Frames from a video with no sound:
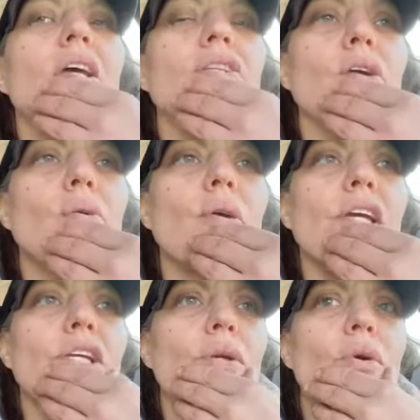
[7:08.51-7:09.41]
So
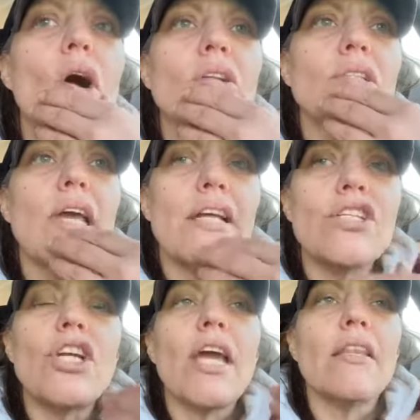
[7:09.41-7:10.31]
you can't
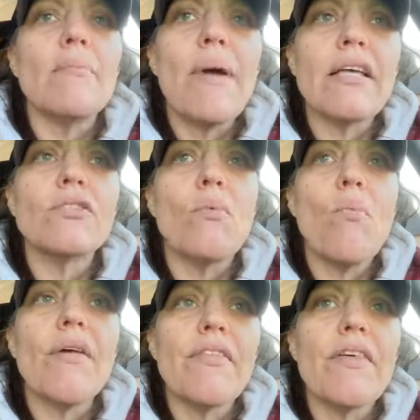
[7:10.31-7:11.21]
educate the mass
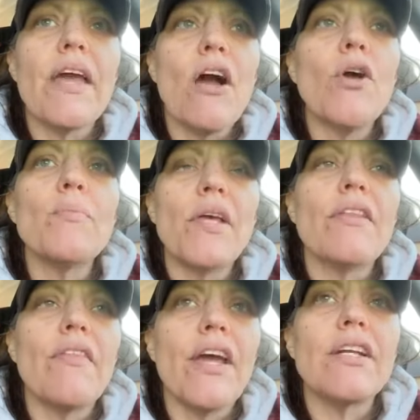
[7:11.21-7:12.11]
on one thing
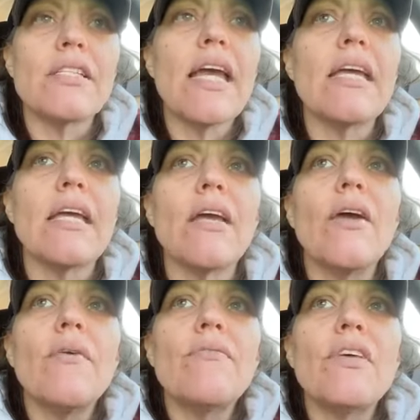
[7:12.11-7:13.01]
hoping that they're going to take
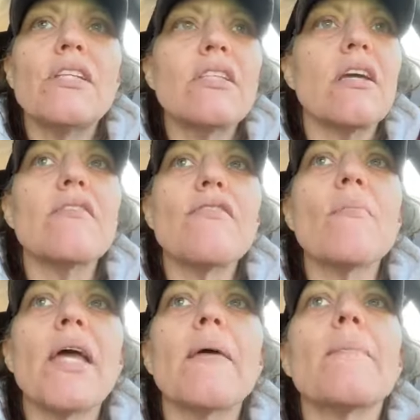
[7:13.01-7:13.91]
this thing
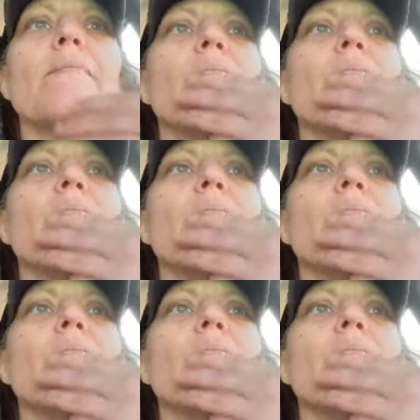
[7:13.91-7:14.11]
from it.